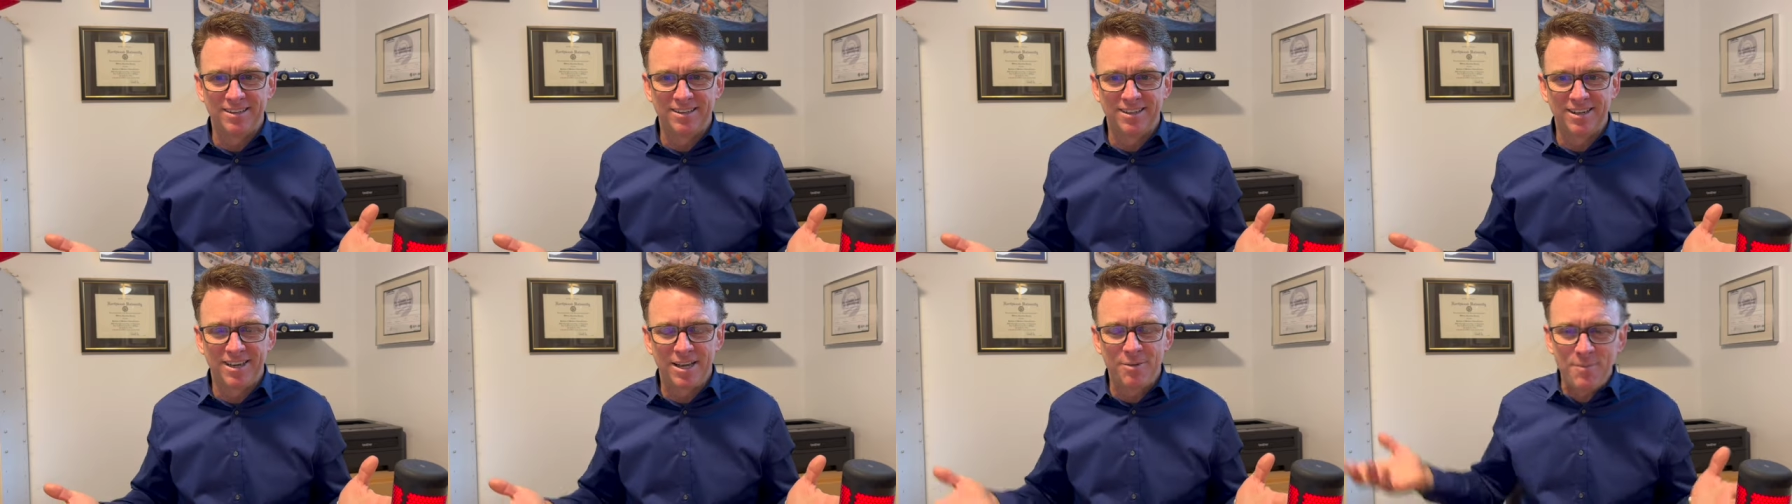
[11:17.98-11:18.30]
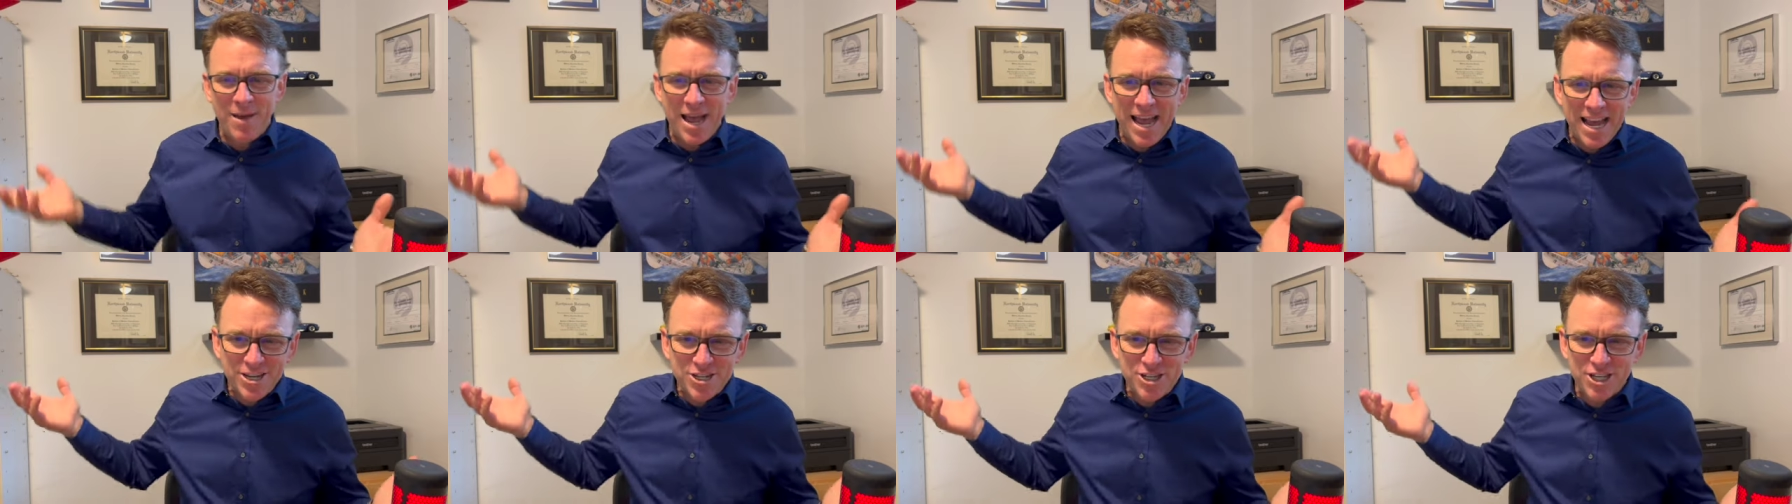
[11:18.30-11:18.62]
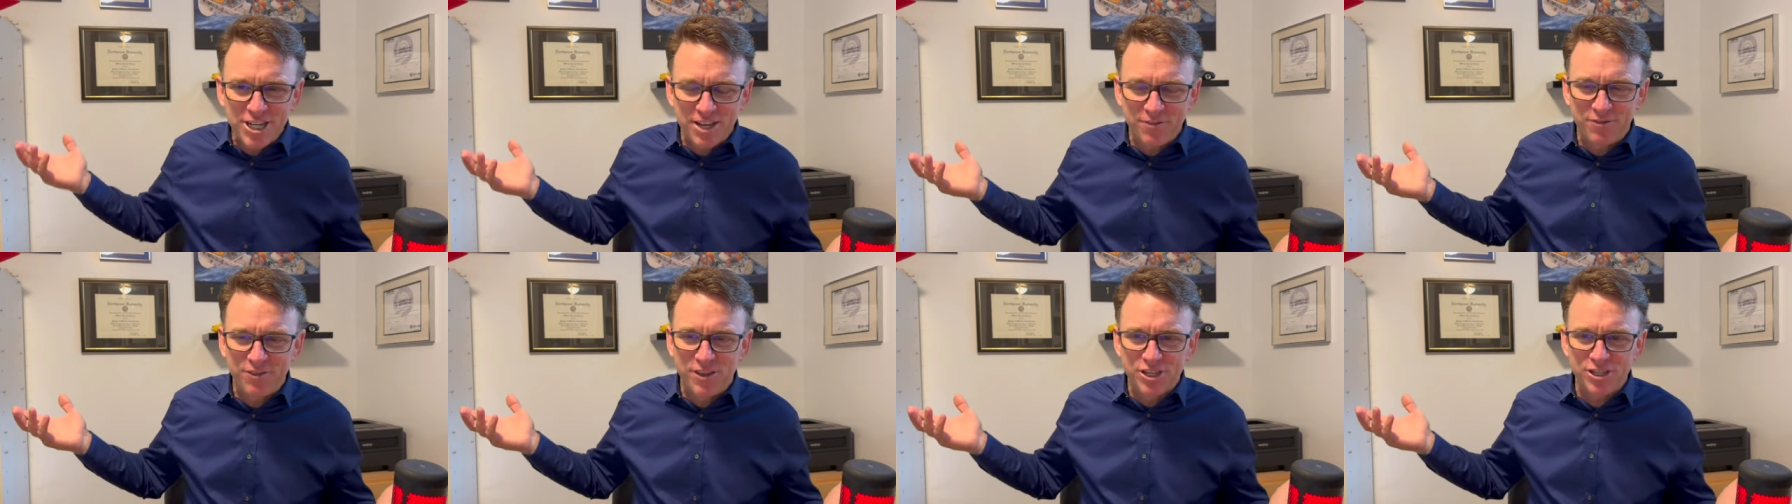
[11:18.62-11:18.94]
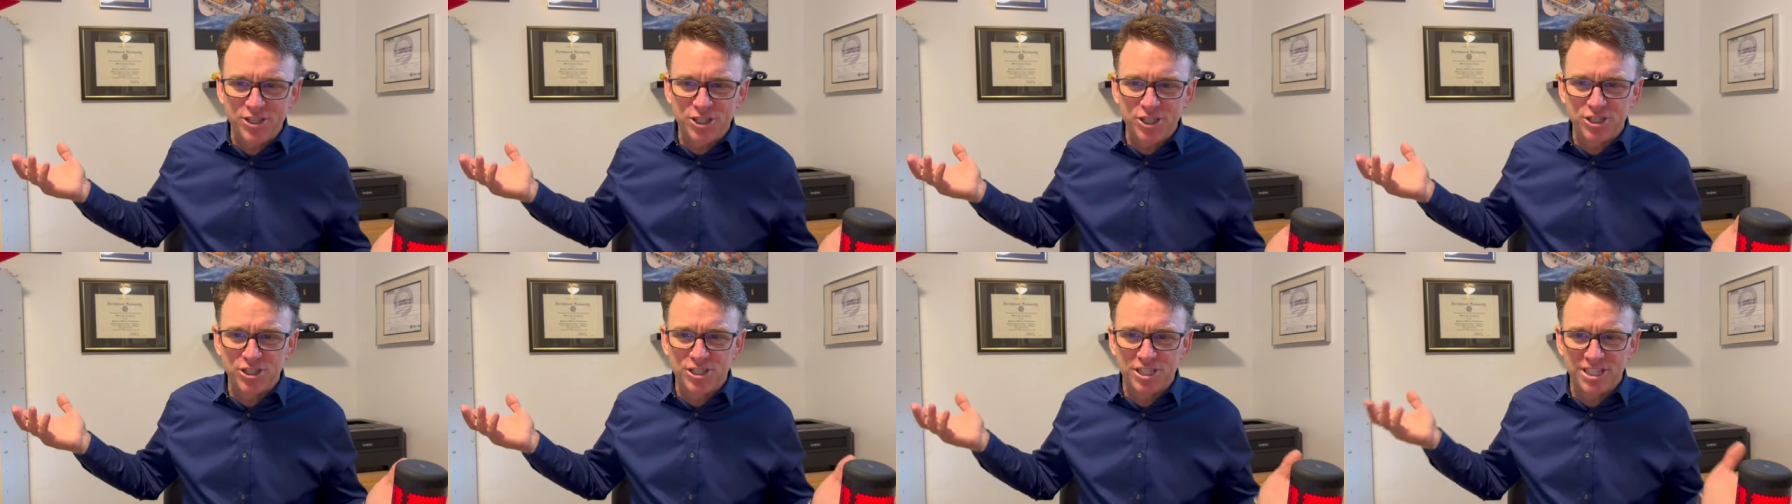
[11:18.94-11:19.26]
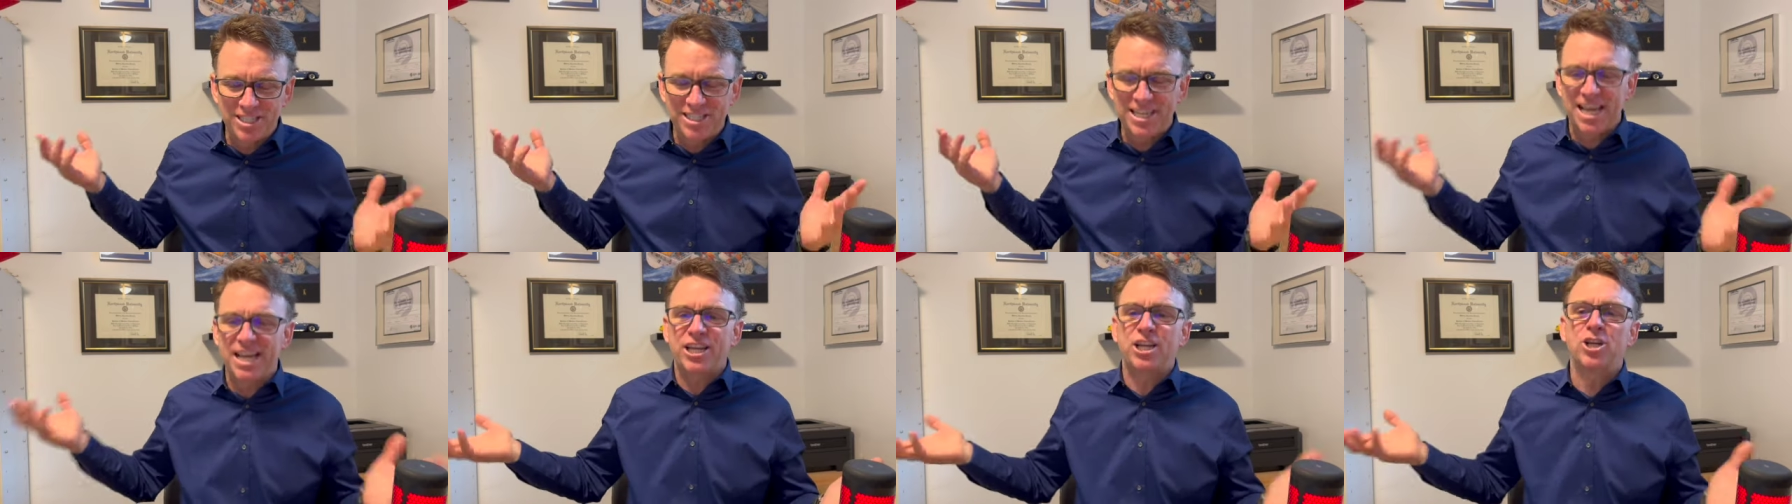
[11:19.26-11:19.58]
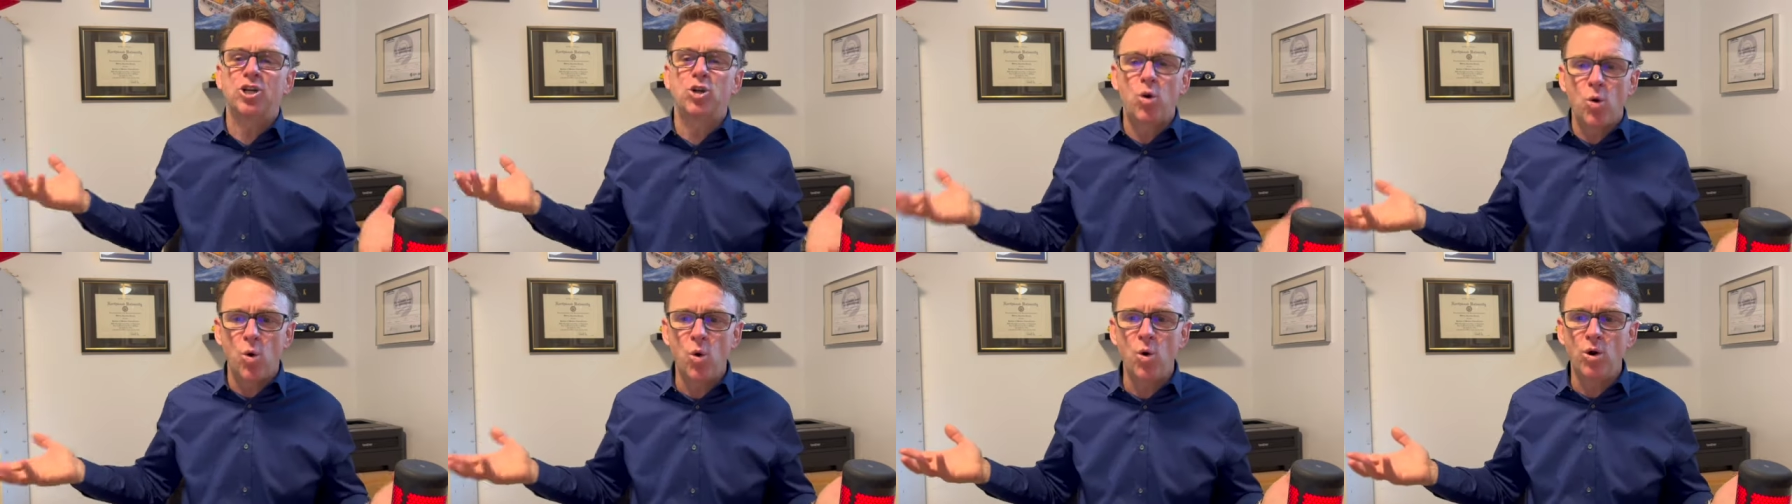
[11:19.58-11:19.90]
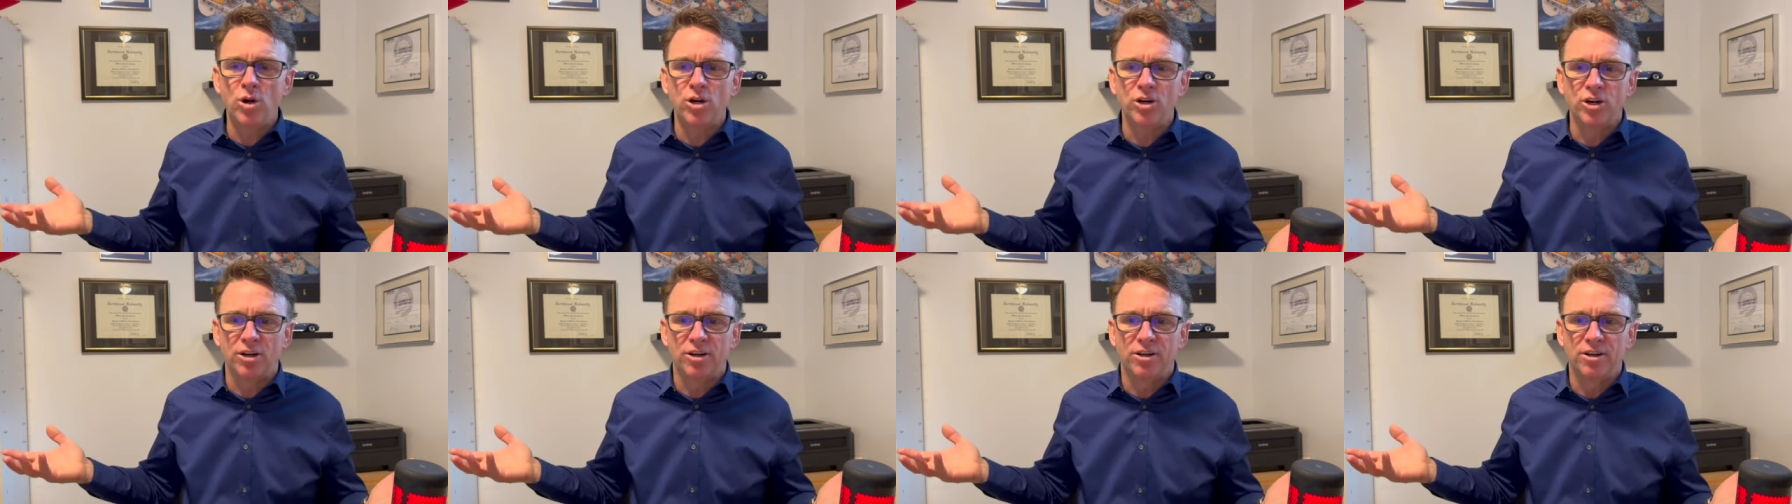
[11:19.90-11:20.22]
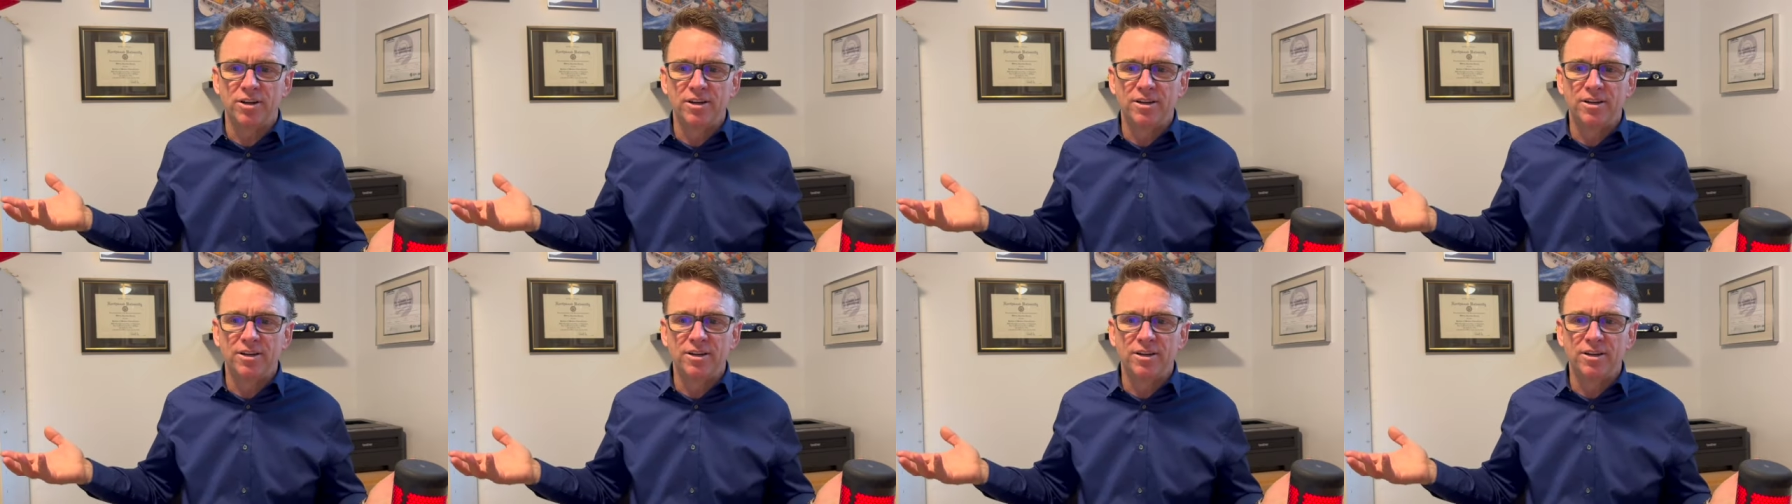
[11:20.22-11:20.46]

Imagine if this is the second quarter,